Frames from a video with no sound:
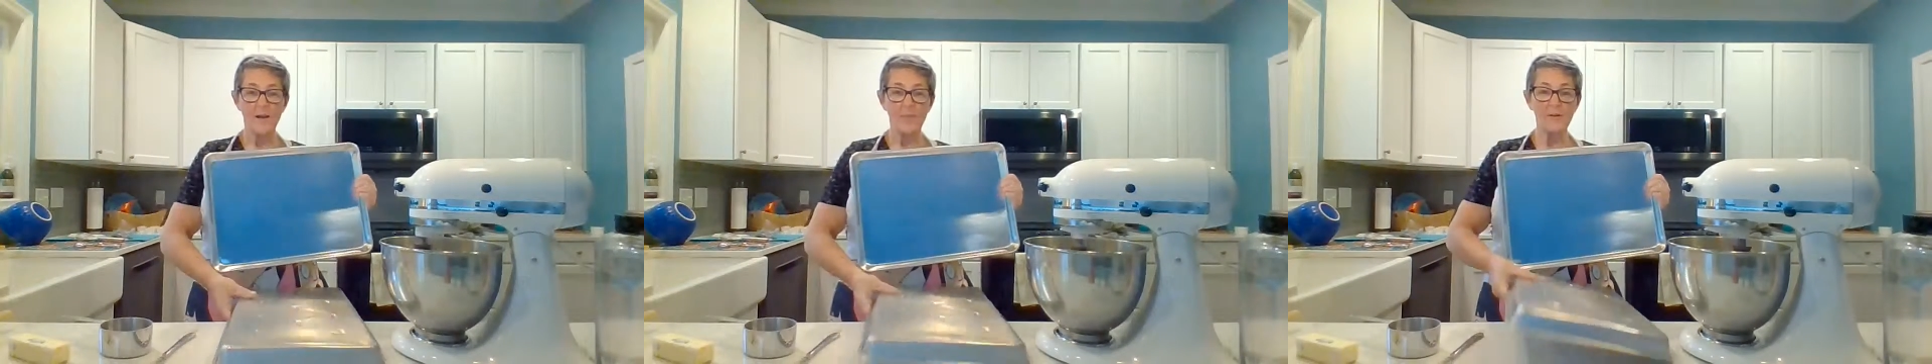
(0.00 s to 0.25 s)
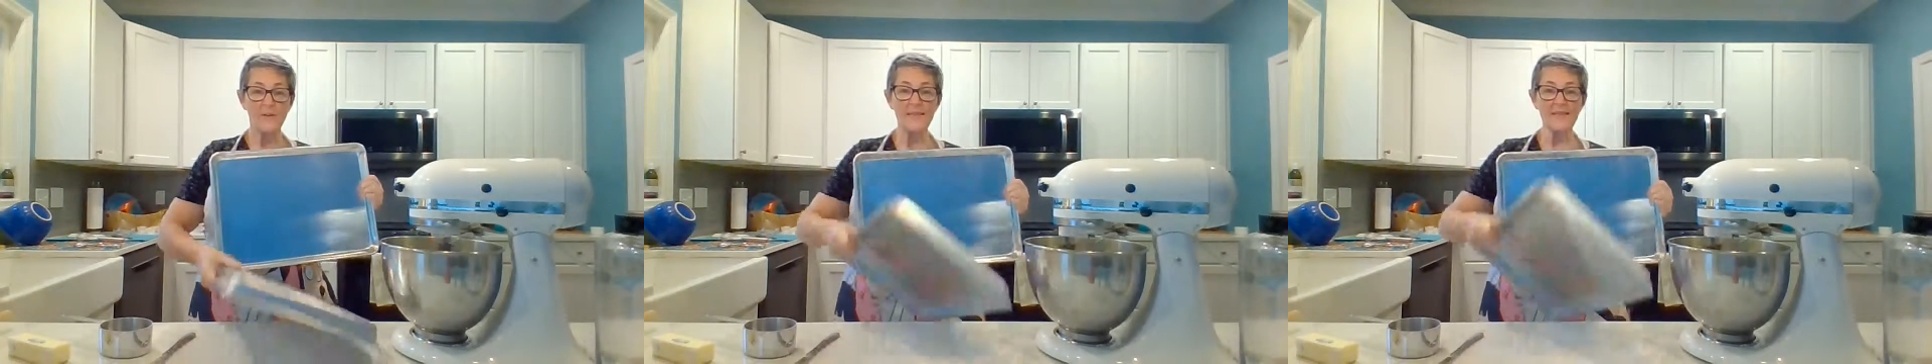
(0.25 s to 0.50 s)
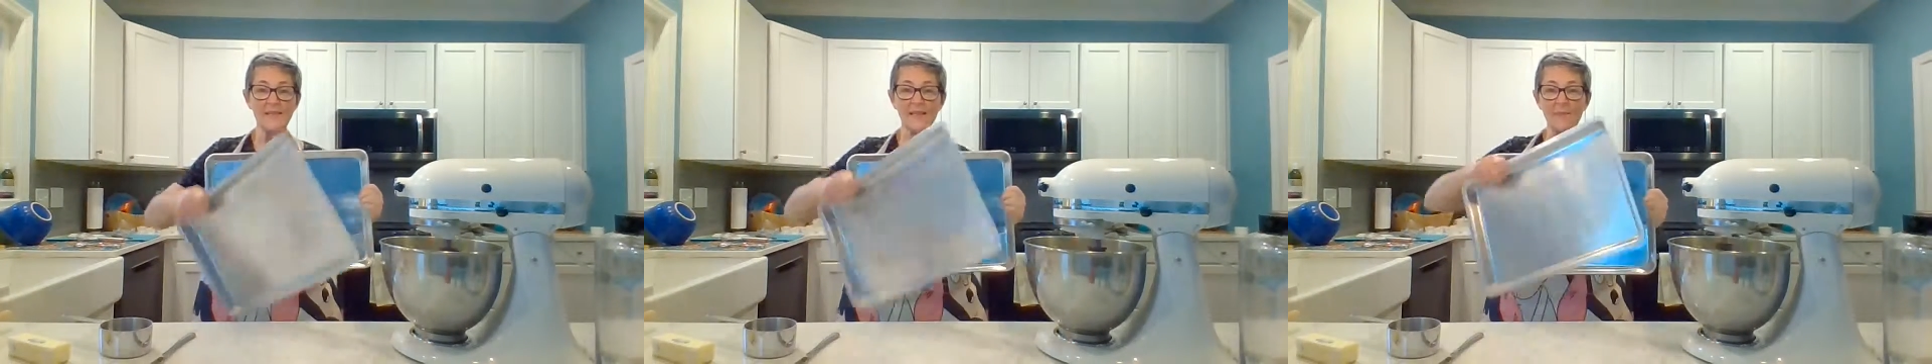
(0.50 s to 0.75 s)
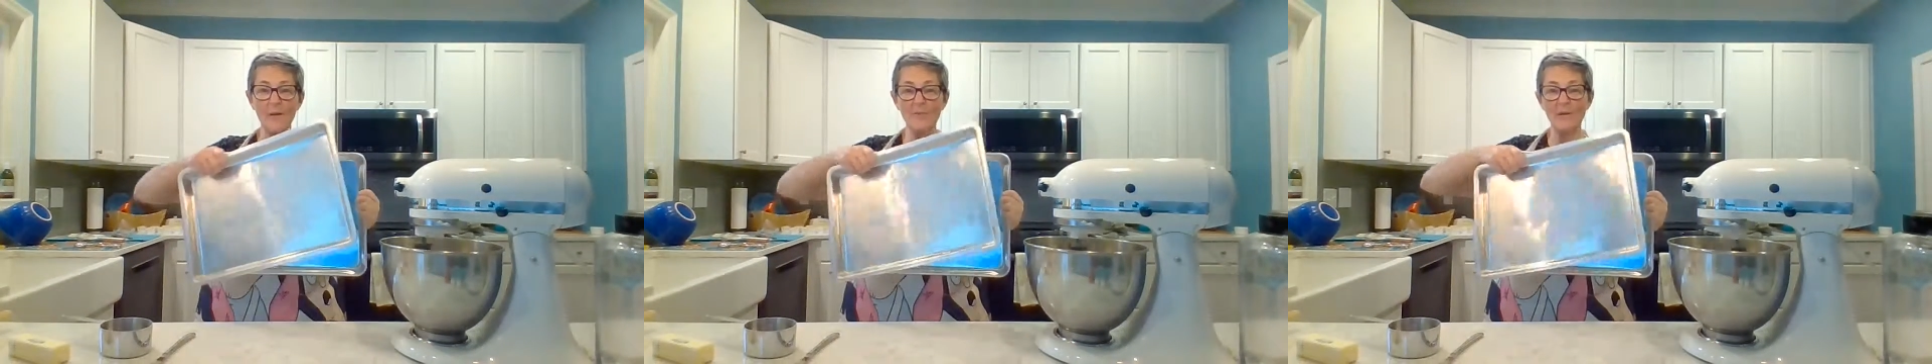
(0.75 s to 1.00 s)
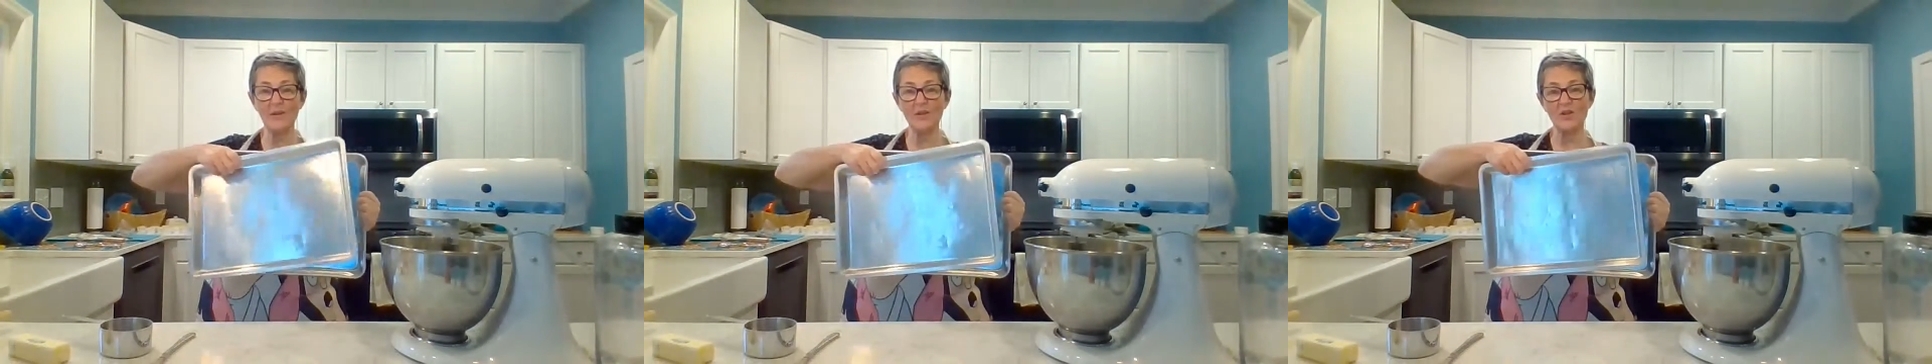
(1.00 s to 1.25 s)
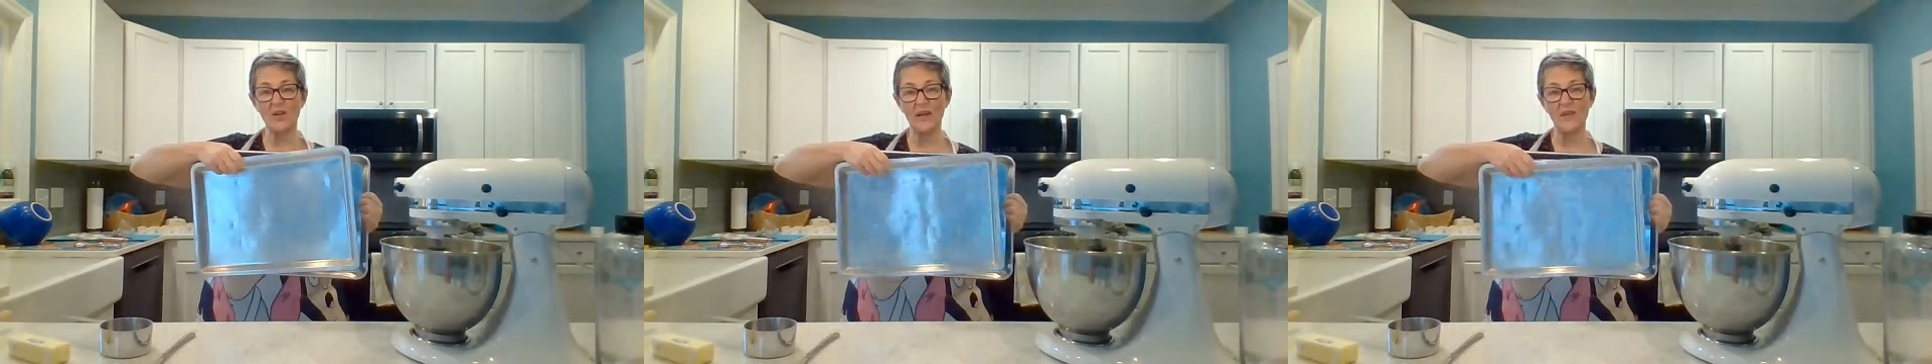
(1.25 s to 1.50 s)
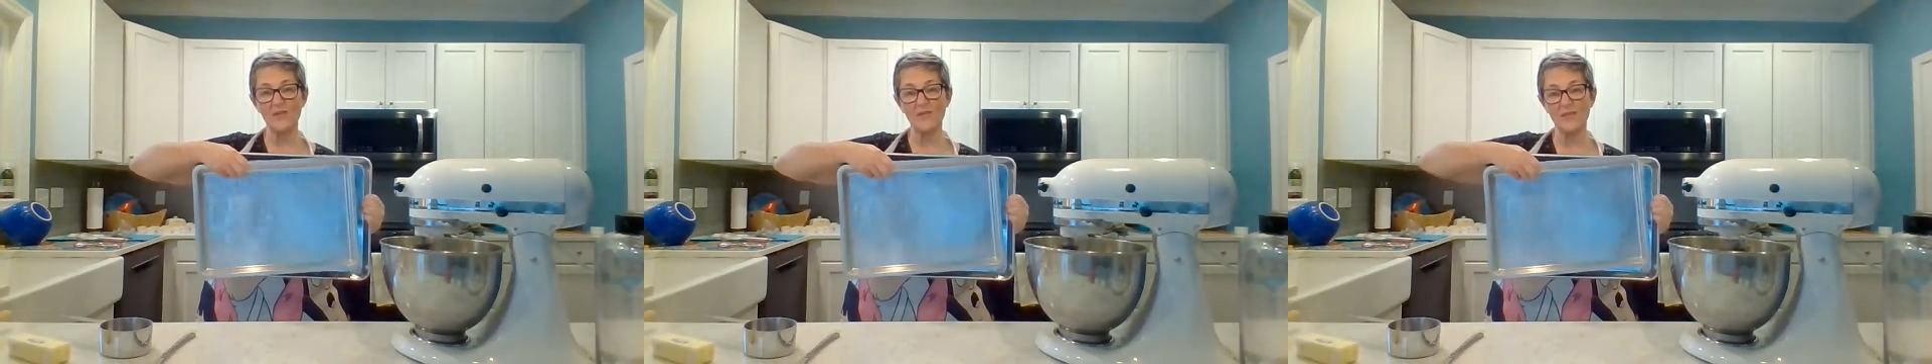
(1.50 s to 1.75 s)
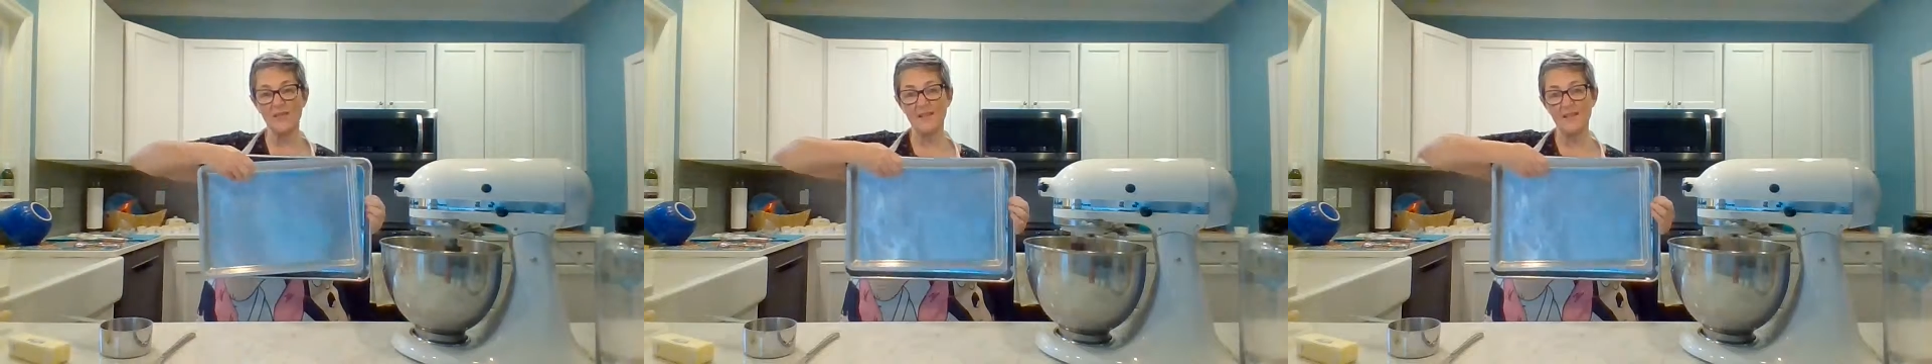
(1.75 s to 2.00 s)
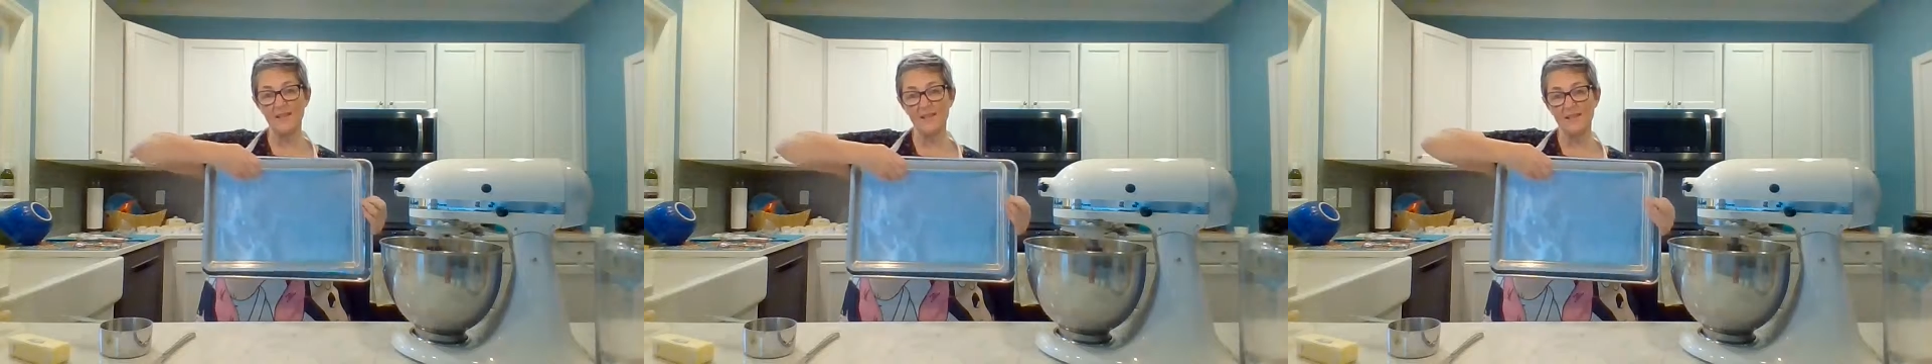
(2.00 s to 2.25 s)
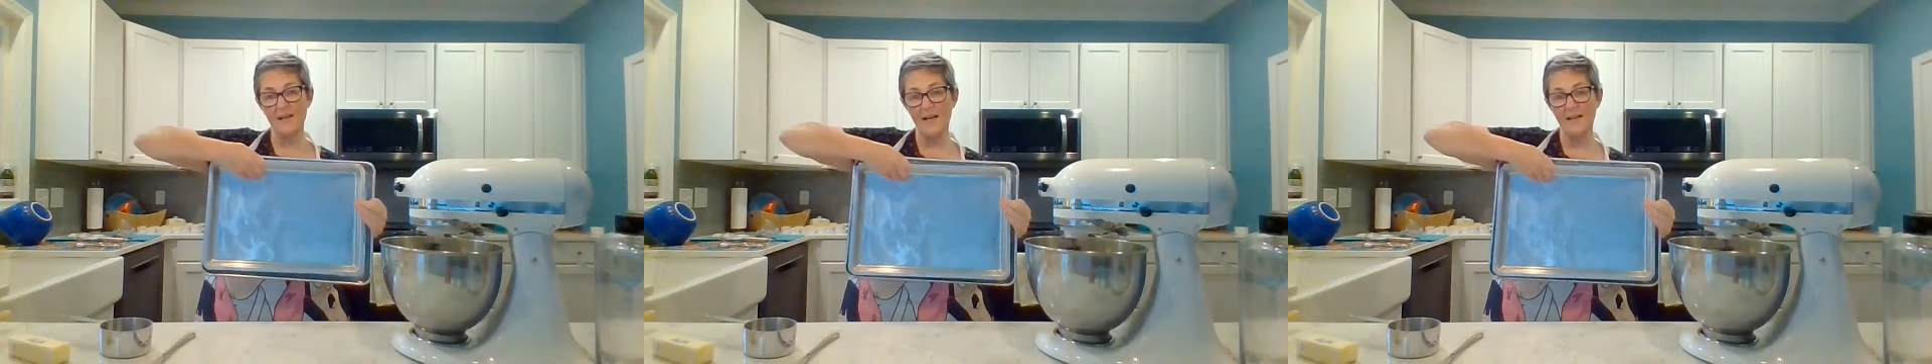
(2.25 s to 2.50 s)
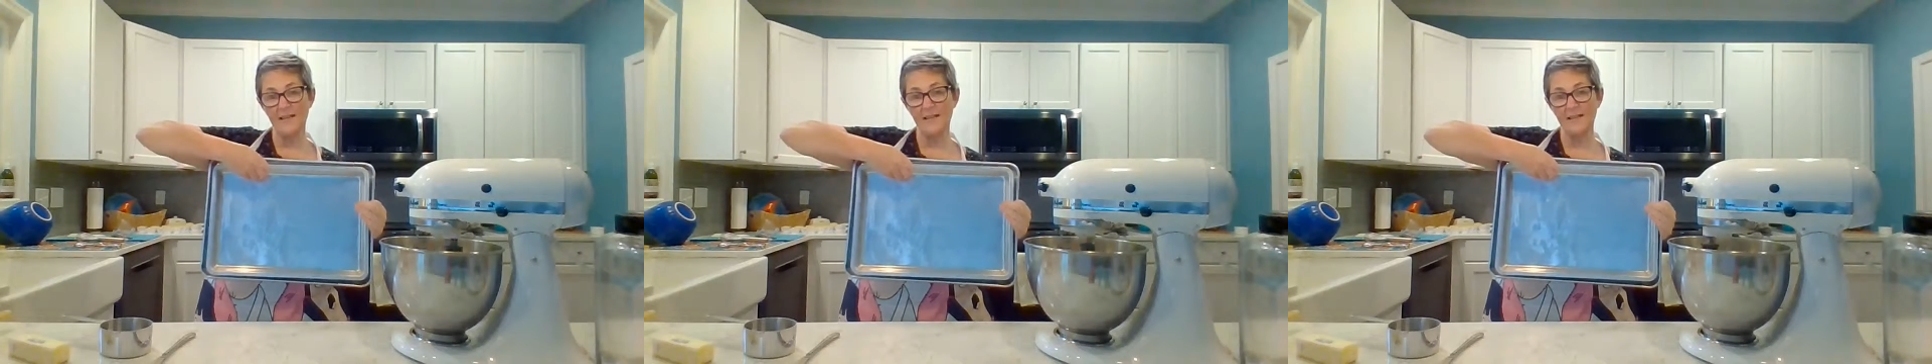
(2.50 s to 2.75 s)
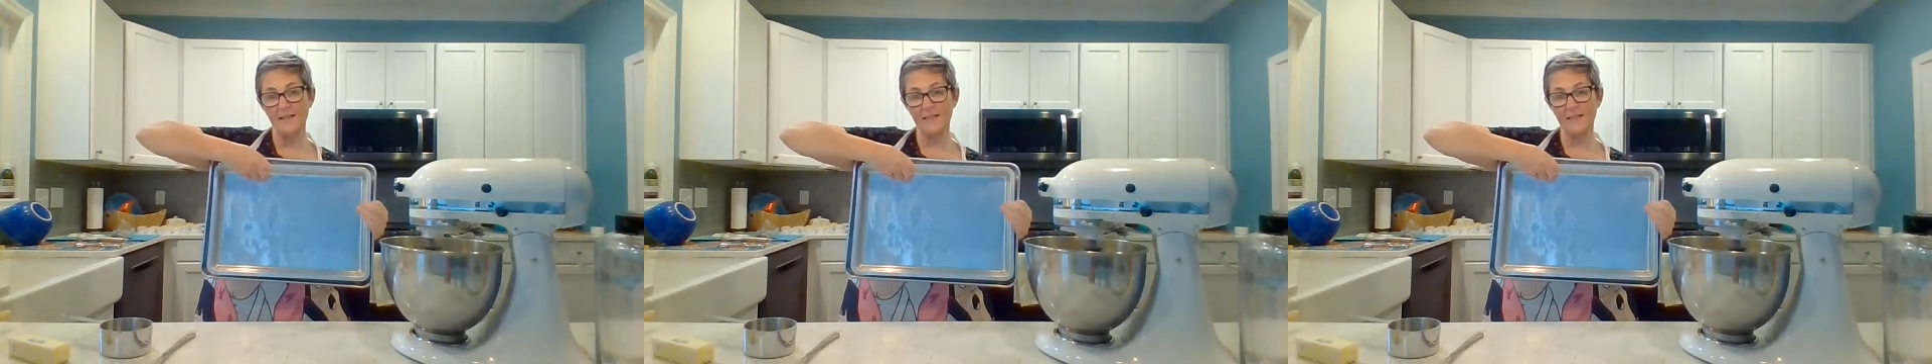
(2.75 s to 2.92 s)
But this time I'm going to try and use this size.